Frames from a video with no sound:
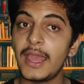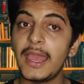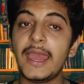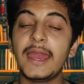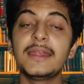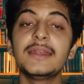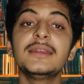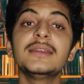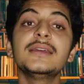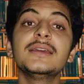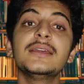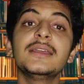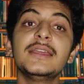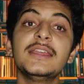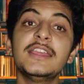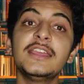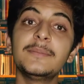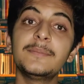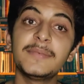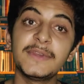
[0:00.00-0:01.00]
And
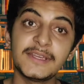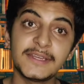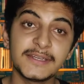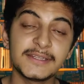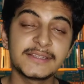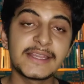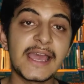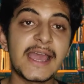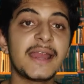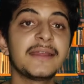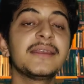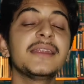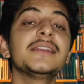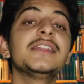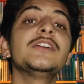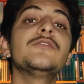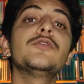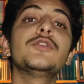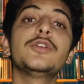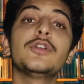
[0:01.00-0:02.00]
he pleaded that
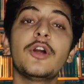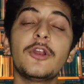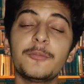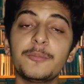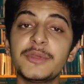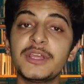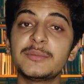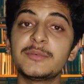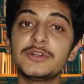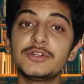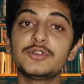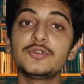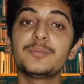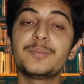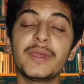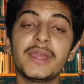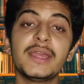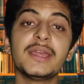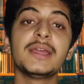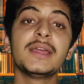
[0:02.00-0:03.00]
he would not be able to
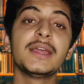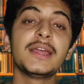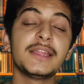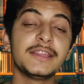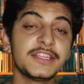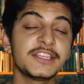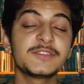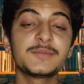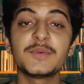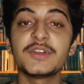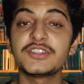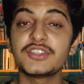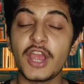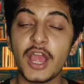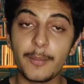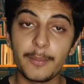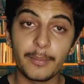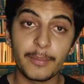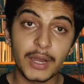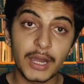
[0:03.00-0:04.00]
pay this much
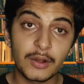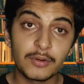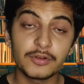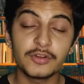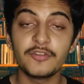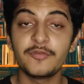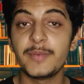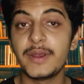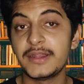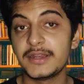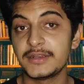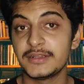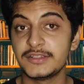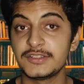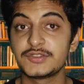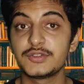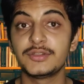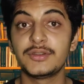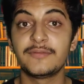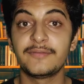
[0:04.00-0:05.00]
amount of
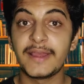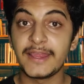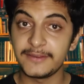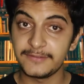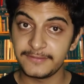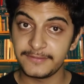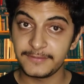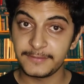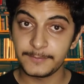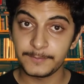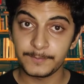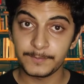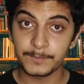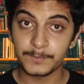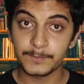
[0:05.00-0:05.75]
maintenance to the wife.